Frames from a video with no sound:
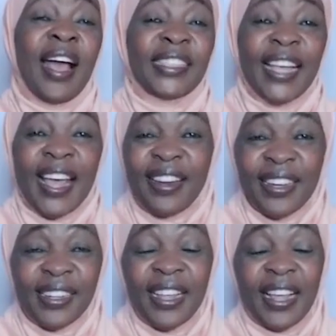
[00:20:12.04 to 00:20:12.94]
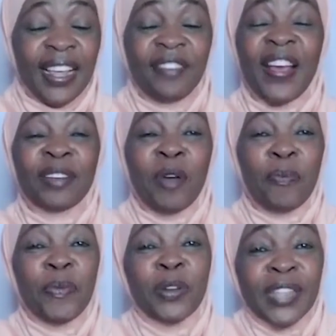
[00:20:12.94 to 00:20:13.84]
share it, invite more
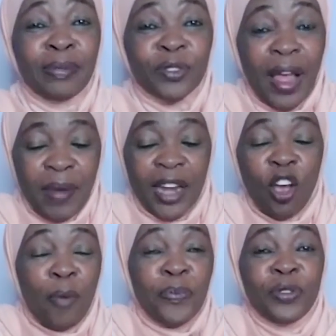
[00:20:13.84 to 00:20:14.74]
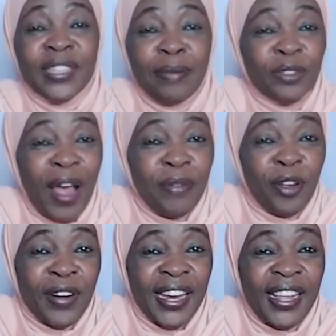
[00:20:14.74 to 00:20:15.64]
people, subscribe, and hope you subscribed
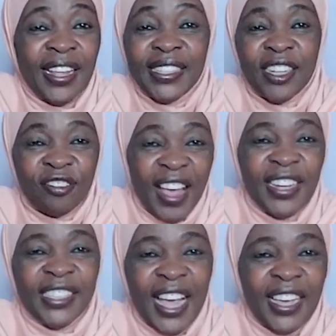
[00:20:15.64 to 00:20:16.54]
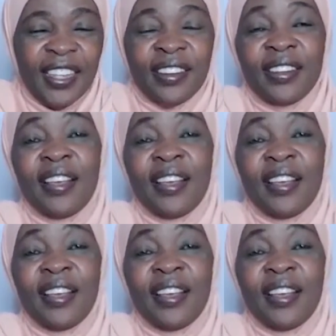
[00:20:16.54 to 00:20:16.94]
already. Is it red? Check it.